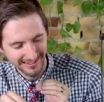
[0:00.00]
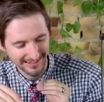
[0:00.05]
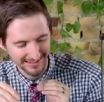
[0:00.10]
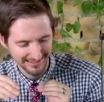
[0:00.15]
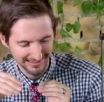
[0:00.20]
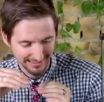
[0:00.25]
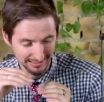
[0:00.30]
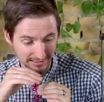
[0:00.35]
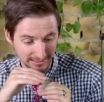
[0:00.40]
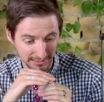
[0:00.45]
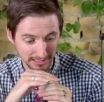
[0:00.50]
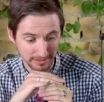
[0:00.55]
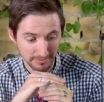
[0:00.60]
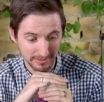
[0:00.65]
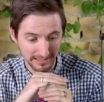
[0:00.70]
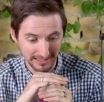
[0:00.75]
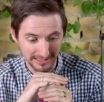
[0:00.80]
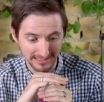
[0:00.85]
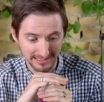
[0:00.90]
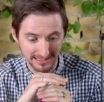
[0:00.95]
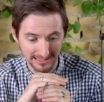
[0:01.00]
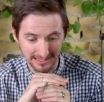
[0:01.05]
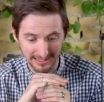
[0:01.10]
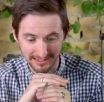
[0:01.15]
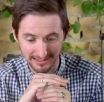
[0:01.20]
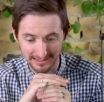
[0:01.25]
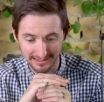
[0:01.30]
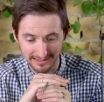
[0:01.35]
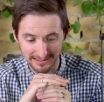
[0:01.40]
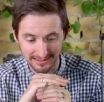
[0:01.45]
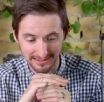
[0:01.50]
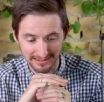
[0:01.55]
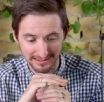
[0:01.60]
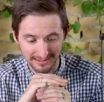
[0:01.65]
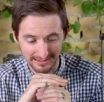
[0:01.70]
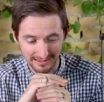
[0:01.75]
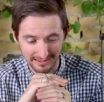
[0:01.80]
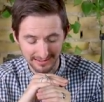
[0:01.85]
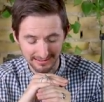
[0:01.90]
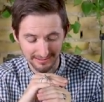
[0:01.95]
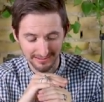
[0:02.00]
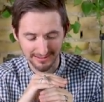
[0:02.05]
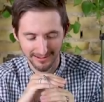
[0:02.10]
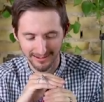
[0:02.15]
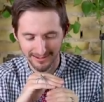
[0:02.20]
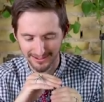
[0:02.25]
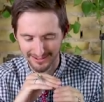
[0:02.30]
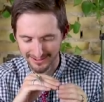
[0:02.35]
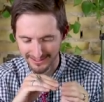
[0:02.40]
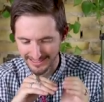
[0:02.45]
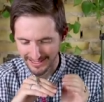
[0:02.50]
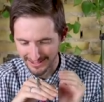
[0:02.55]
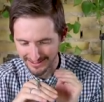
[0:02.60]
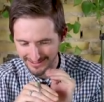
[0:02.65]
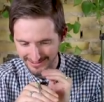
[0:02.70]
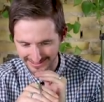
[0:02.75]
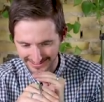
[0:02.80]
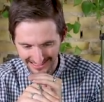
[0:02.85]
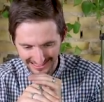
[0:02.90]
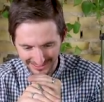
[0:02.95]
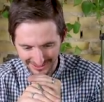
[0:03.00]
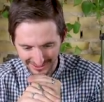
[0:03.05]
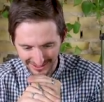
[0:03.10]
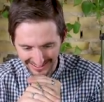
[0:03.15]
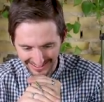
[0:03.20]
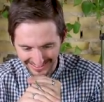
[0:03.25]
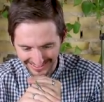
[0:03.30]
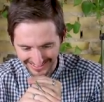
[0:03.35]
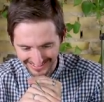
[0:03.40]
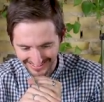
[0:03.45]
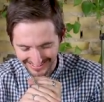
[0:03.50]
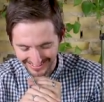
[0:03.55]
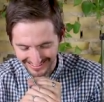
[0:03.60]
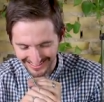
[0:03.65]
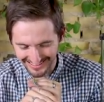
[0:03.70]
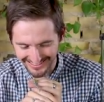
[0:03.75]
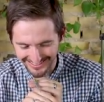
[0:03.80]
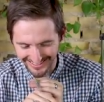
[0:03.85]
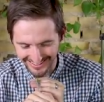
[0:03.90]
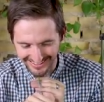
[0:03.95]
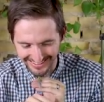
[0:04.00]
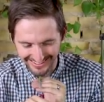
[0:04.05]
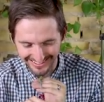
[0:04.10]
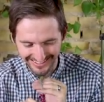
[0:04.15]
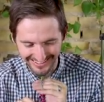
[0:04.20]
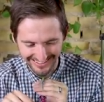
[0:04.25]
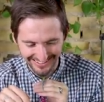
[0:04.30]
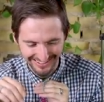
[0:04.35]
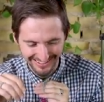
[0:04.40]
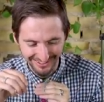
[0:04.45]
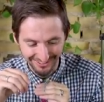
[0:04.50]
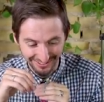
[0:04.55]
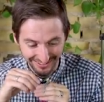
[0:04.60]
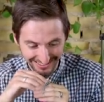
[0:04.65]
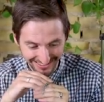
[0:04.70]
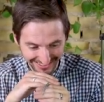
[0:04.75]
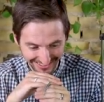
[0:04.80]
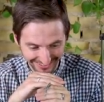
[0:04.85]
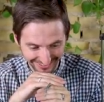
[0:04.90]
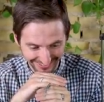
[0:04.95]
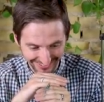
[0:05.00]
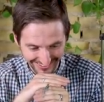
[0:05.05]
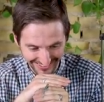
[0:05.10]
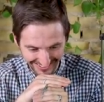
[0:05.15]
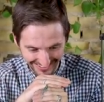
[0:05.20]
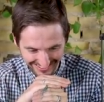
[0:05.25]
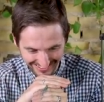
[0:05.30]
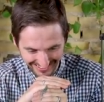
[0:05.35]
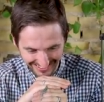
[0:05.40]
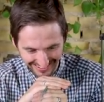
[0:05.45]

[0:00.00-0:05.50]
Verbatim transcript: Yeah, it's coming, isn't it? Oh, yeah, that's right. That's right. You are so good.